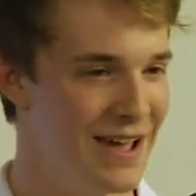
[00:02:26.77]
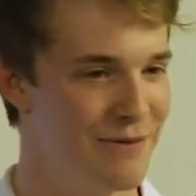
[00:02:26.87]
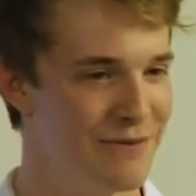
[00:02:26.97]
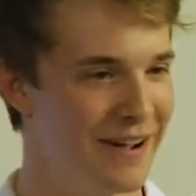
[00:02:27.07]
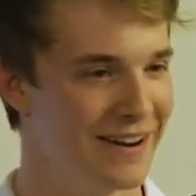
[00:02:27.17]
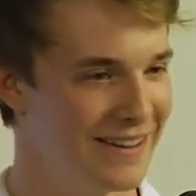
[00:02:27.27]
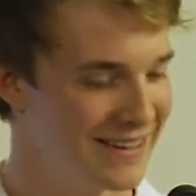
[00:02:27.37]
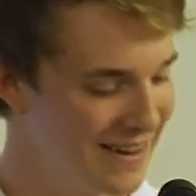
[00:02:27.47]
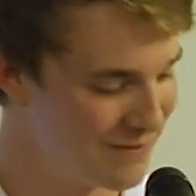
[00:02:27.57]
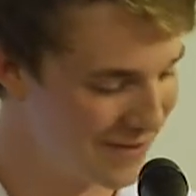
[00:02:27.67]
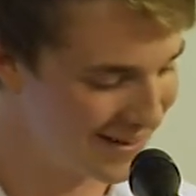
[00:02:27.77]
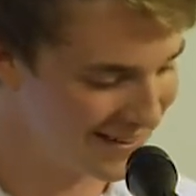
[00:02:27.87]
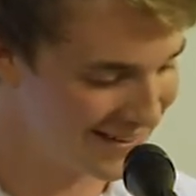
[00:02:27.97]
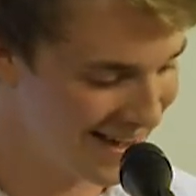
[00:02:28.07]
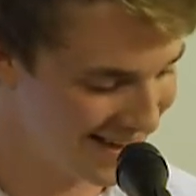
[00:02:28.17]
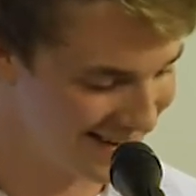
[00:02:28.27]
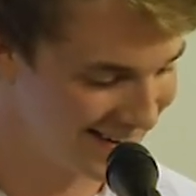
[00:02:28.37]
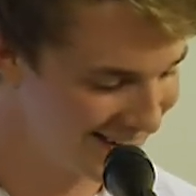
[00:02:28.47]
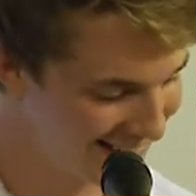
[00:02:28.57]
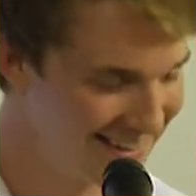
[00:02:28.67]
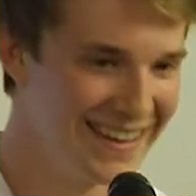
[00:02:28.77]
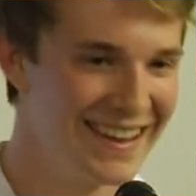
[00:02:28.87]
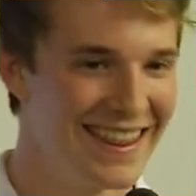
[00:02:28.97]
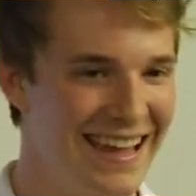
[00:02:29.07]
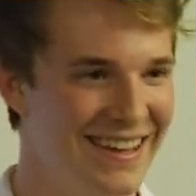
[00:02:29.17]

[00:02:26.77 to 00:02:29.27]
I'm finally done. Thank